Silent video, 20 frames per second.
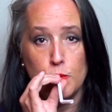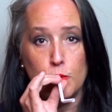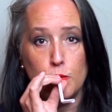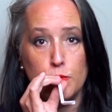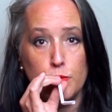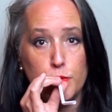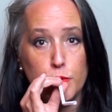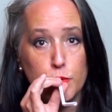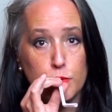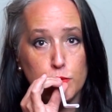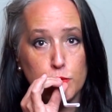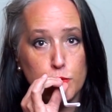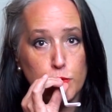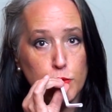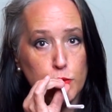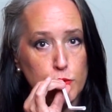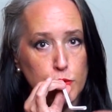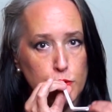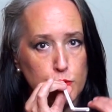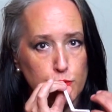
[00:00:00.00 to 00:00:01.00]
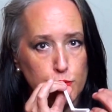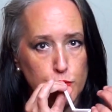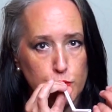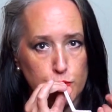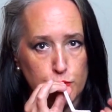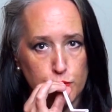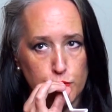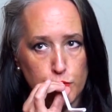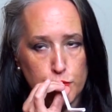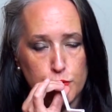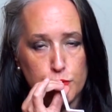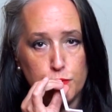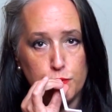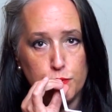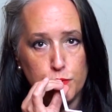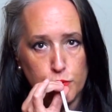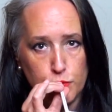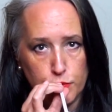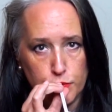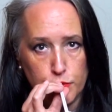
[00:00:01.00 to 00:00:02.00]
And that's going to get my voice
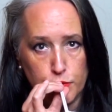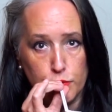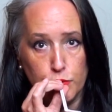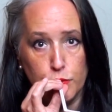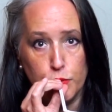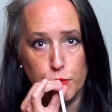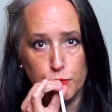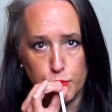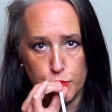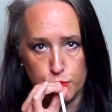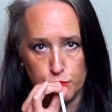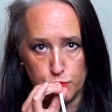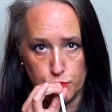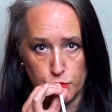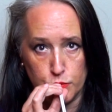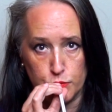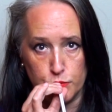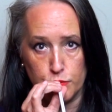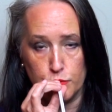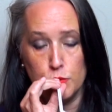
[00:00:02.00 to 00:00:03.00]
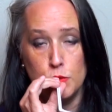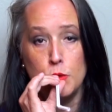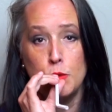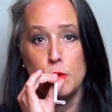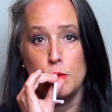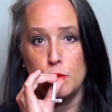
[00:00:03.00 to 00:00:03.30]
feeling a little bit better.